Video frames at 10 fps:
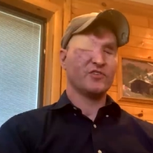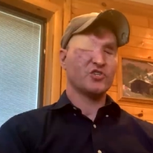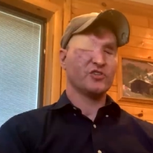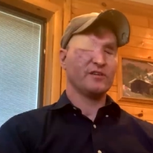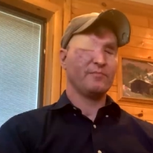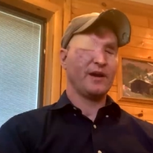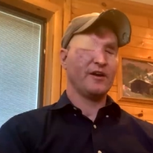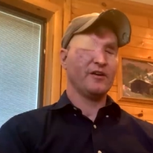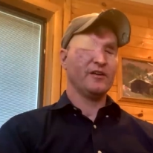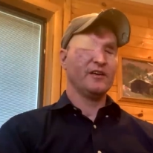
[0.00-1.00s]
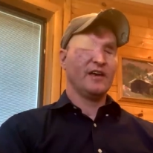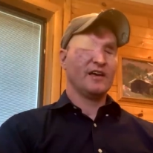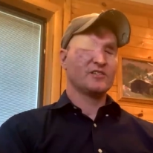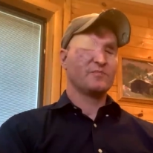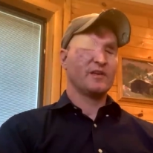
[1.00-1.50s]
visually impaired
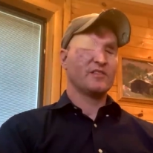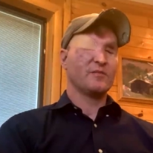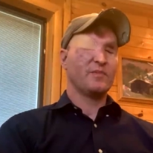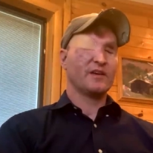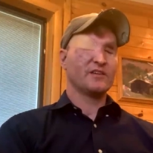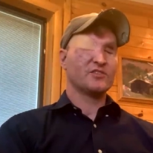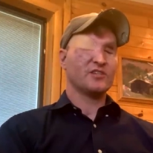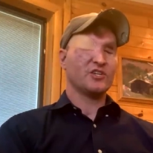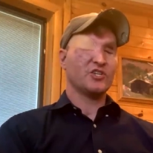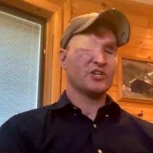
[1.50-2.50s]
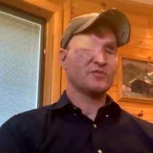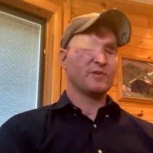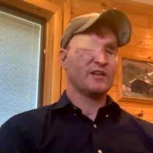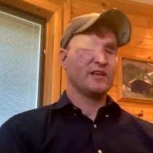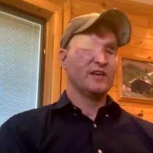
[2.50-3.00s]
has been the biggest adjustment.